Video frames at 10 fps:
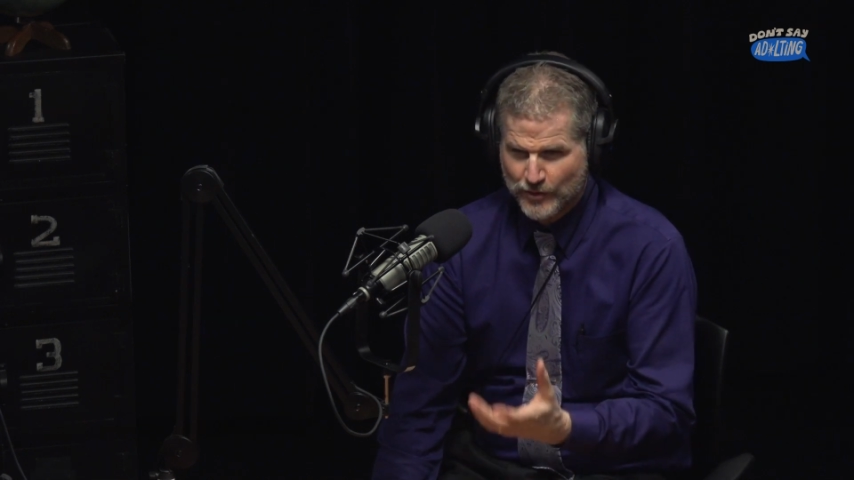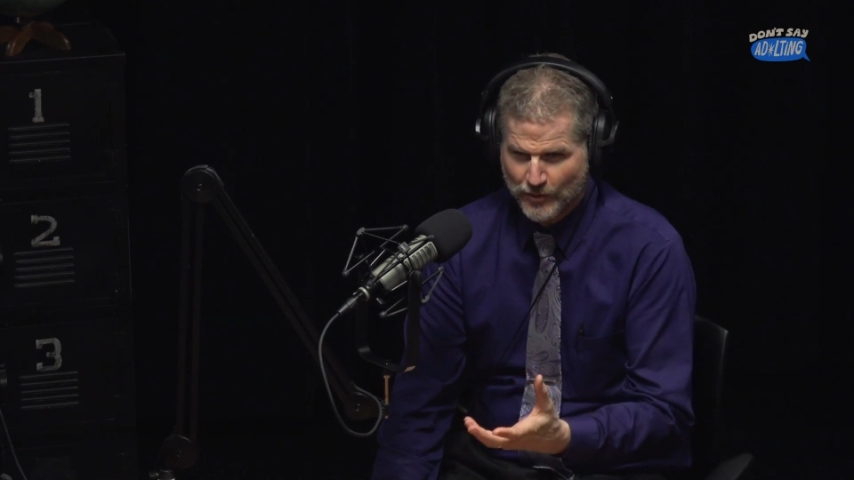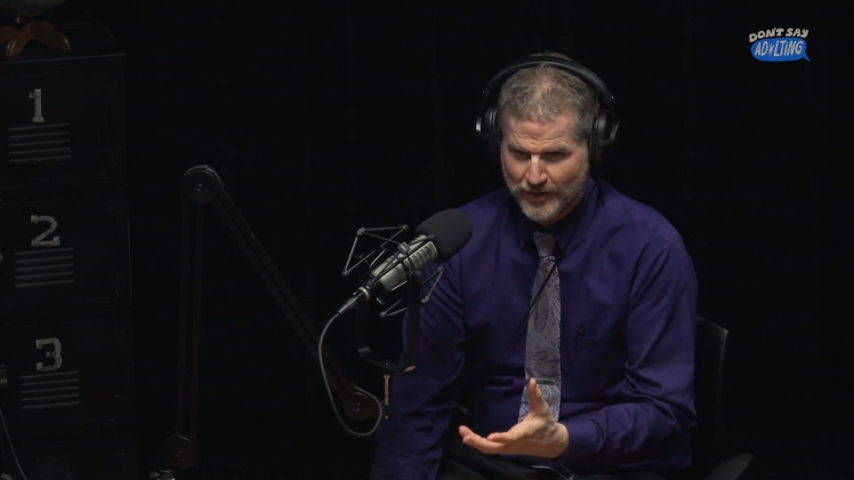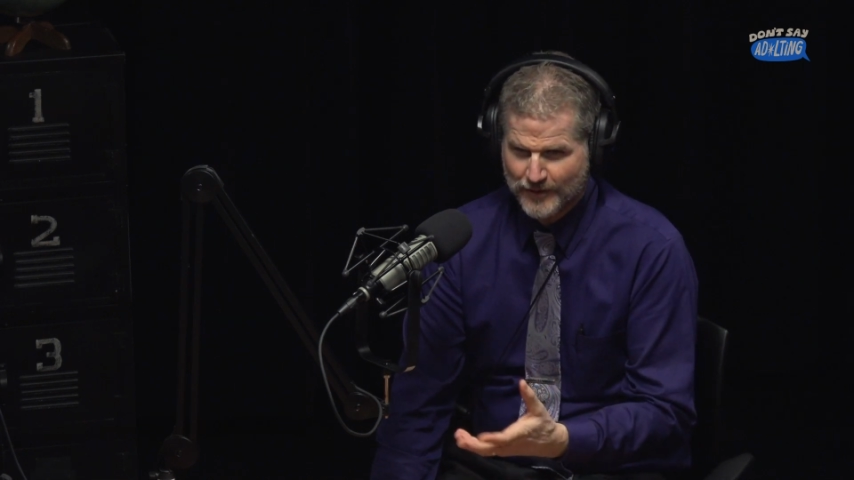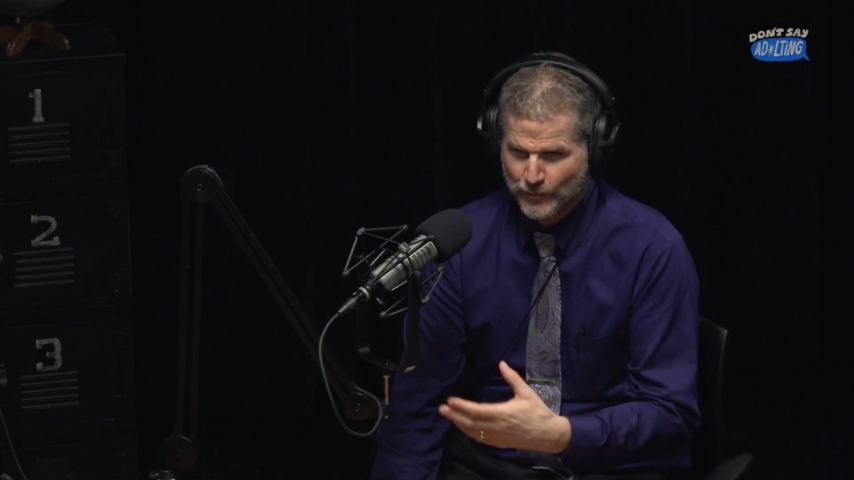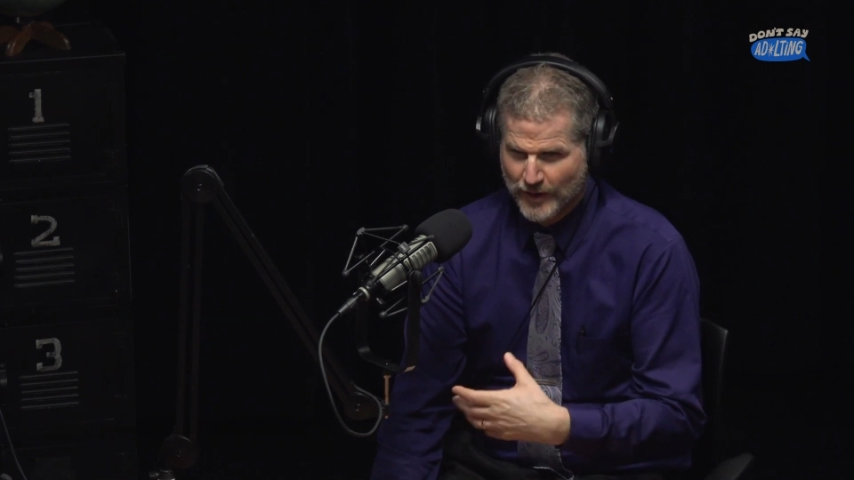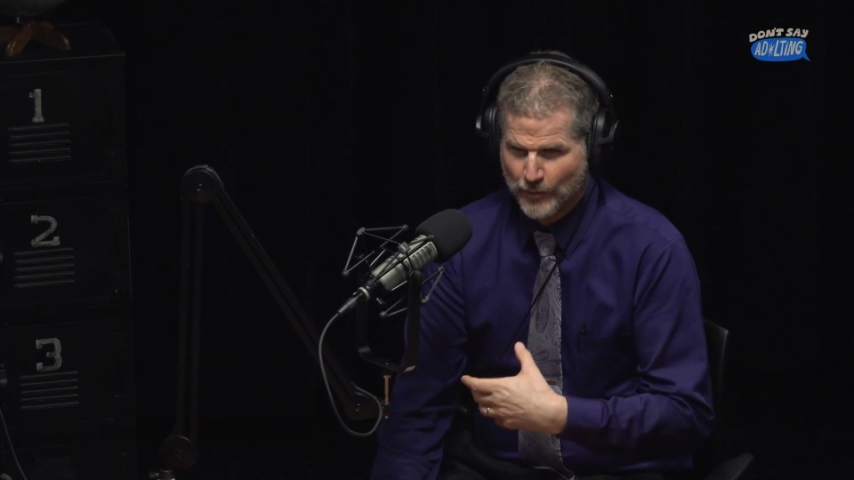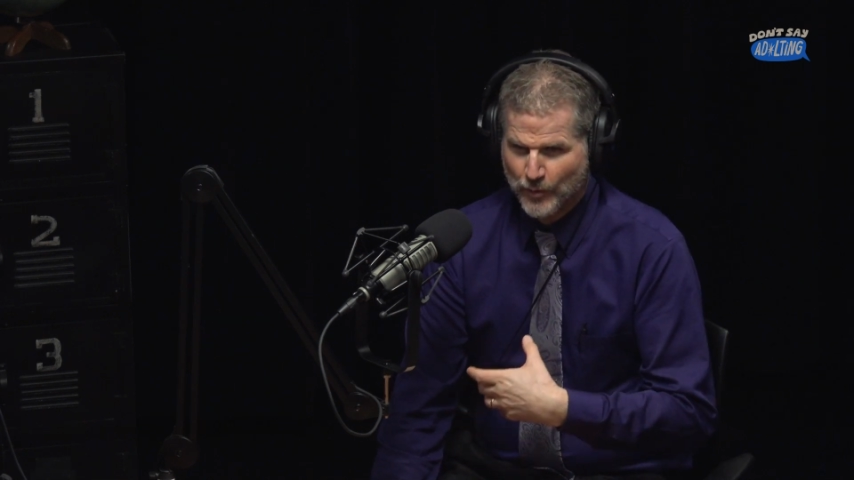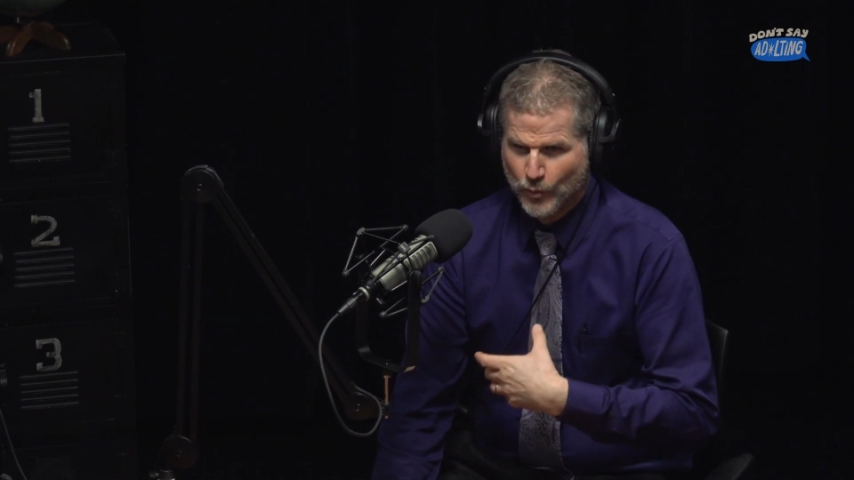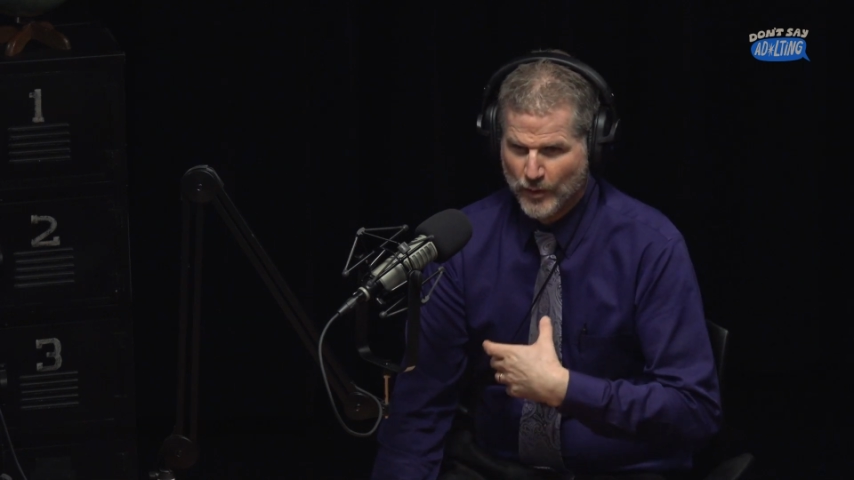
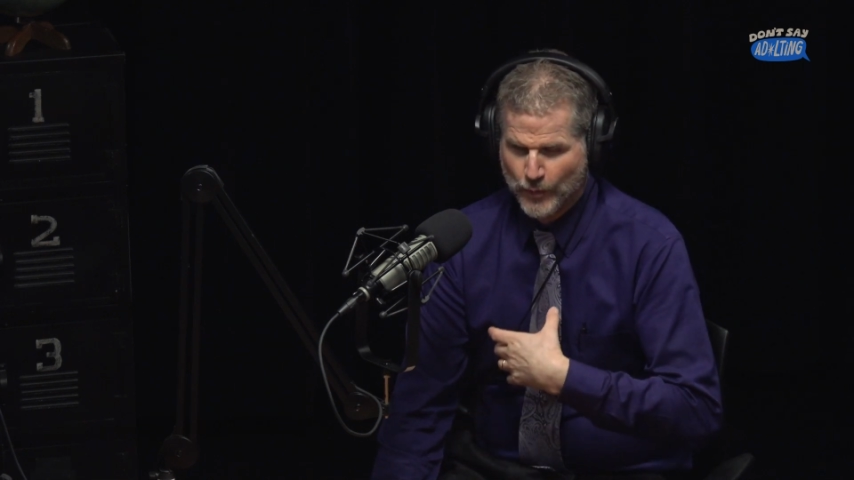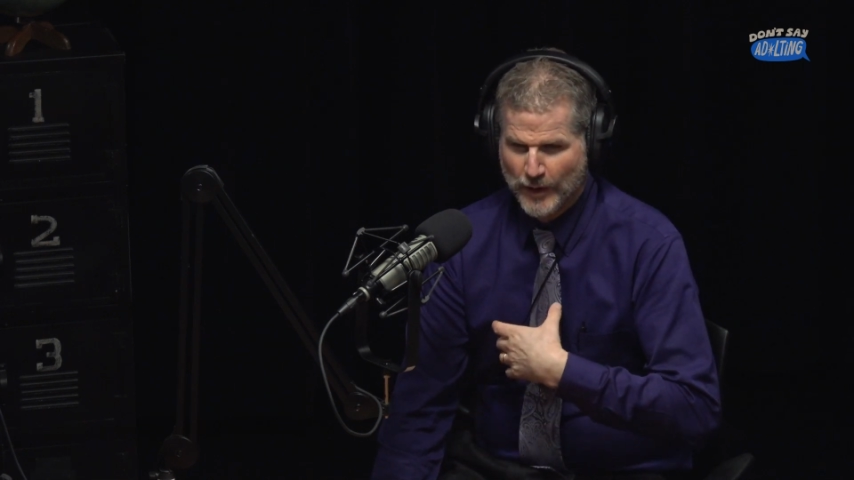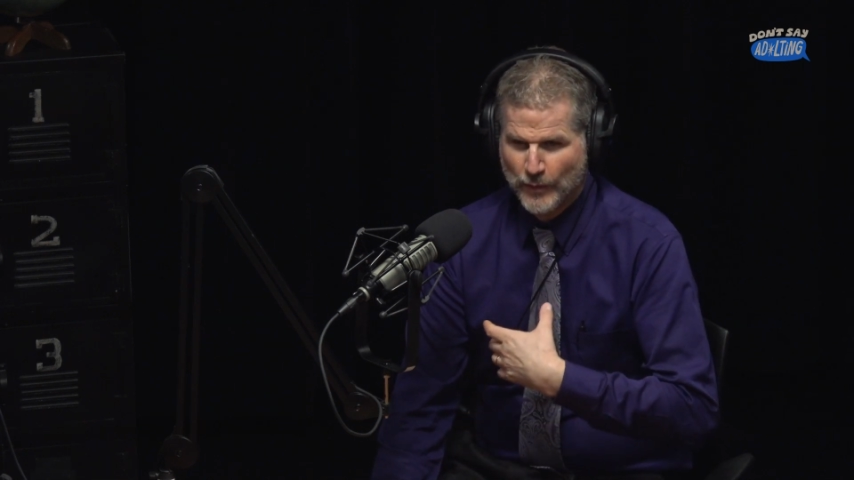I